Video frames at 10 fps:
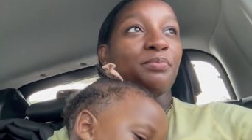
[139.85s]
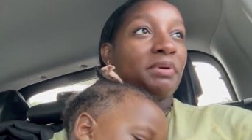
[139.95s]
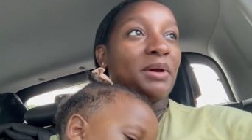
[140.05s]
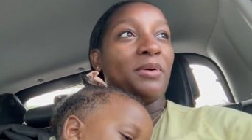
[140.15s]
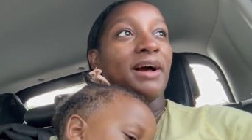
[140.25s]

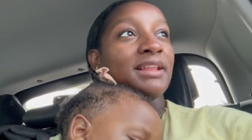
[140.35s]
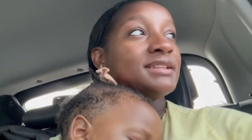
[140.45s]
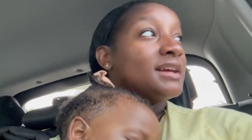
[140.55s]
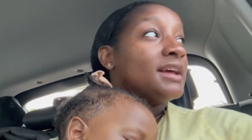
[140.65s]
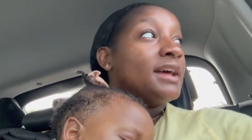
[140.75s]
being
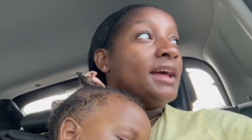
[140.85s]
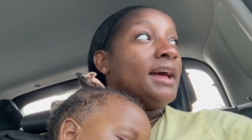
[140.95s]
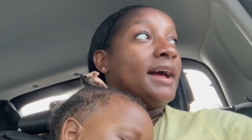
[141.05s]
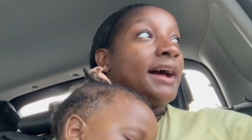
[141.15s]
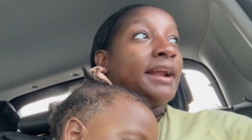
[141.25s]
wild,
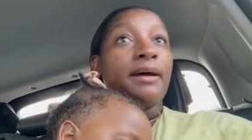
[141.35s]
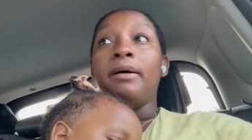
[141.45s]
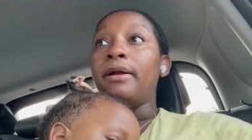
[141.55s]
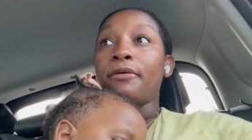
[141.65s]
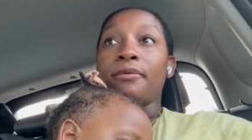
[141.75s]
and now
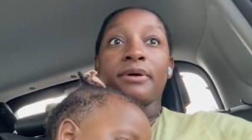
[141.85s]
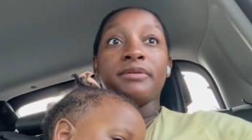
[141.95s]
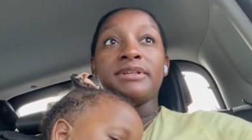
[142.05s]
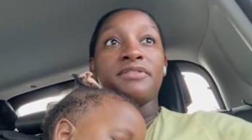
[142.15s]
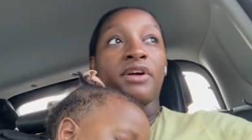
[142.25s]
I don't know where the
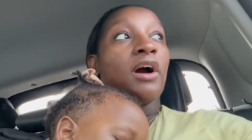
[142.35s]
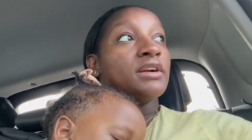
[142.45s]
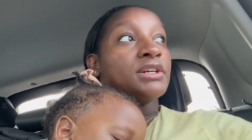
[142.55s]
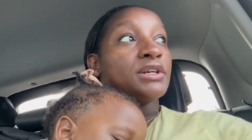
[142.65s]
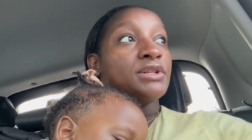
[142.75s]
rest of the cars are.